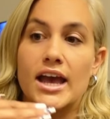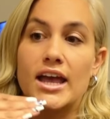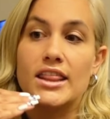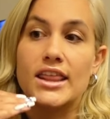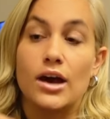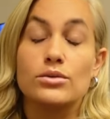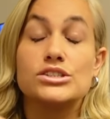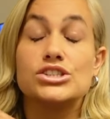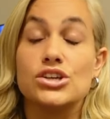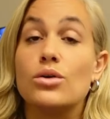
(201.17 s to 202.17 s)
and that
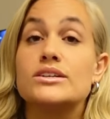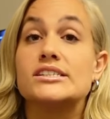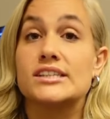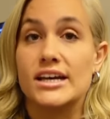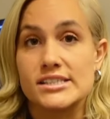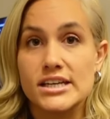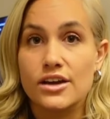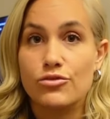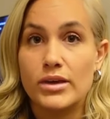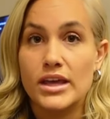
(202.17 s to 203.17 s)
was so disgusting
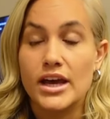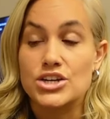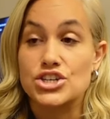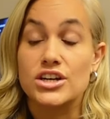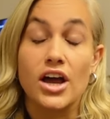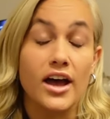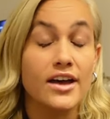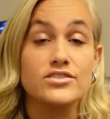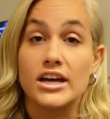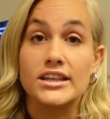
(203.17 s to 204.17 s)
of me. I should not
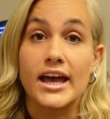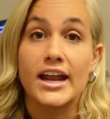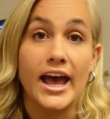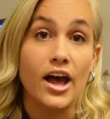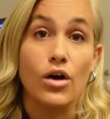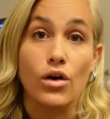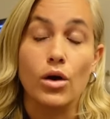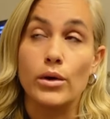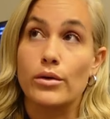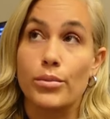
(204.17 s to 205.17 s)
have done that at
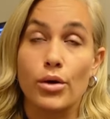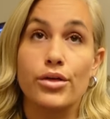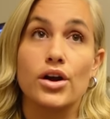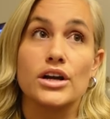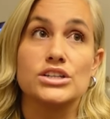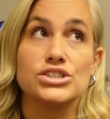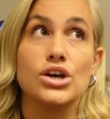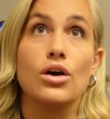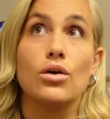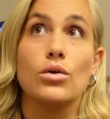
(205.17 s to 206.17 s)
all. We were both already
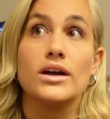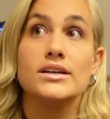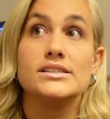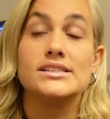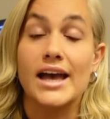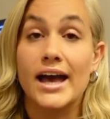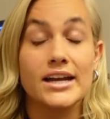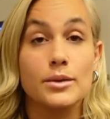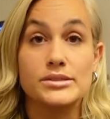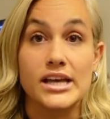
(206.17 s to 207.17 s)
so sad
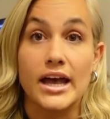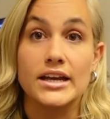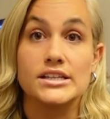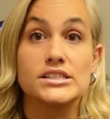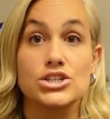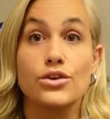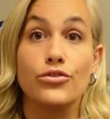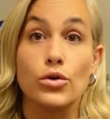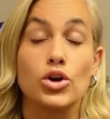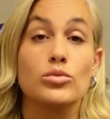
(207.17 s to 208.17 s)
and upset and in such a
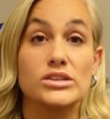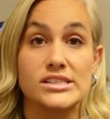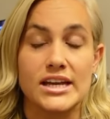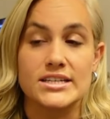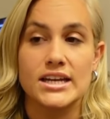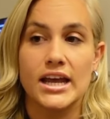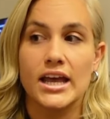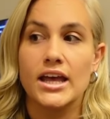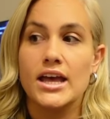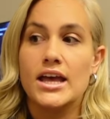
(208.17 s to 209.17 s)
vulnerable state today.